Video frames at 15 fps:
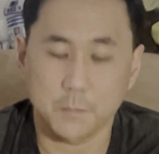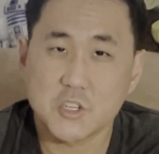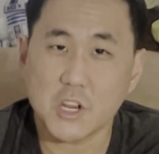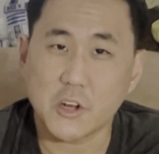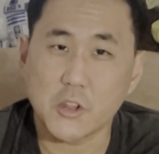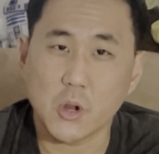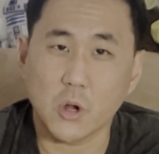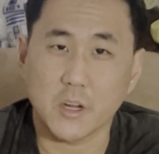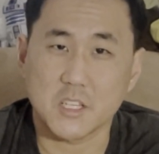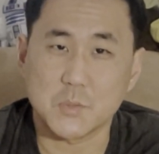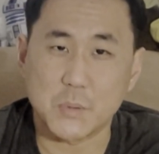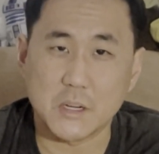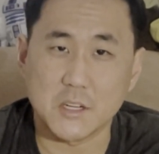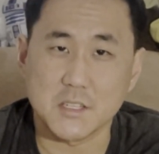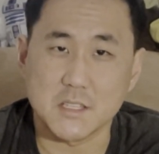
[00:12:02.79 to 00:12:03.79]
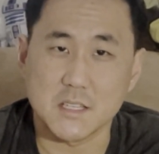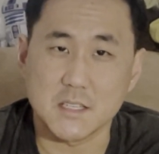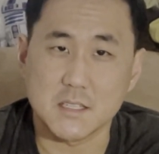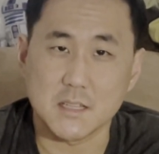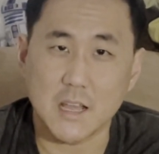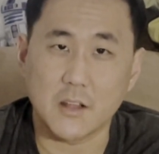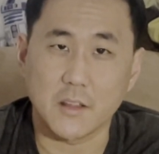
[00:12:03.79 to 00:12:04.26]
Share your
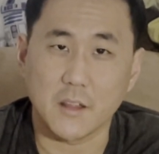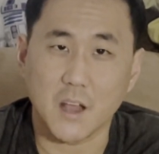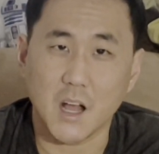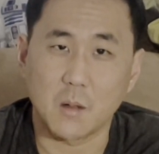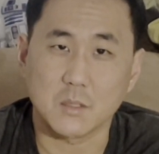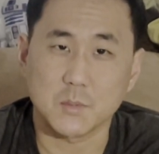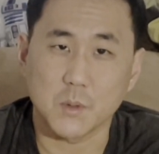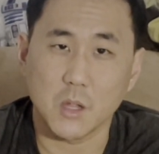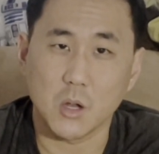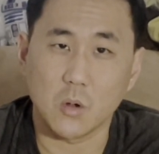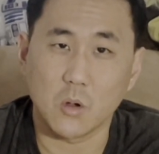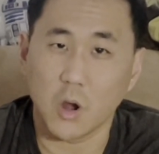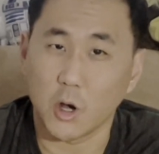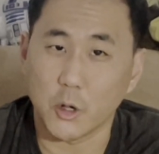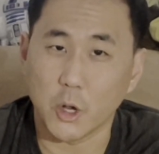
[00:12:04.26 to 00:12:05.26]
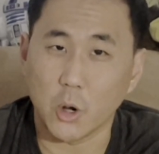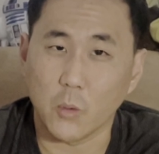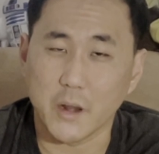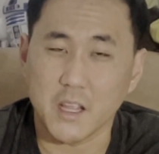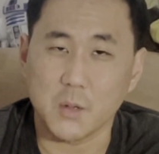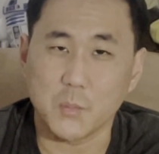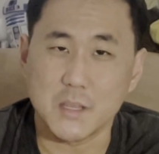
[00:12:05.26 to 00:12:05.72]
experiences down in the comments below. Are you
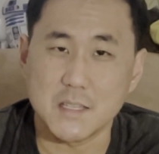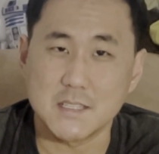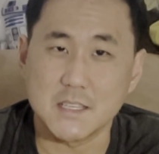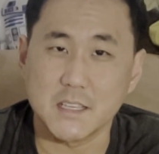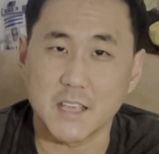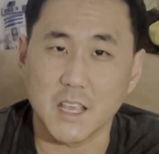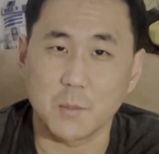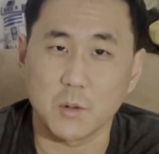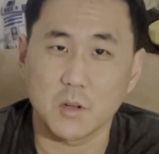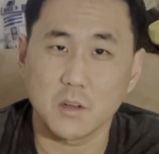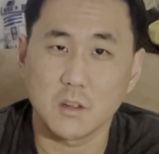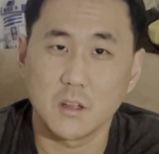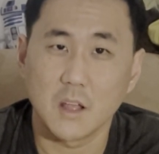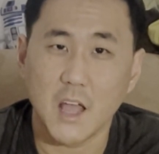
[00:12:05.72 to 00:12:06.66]
already a PC gamer?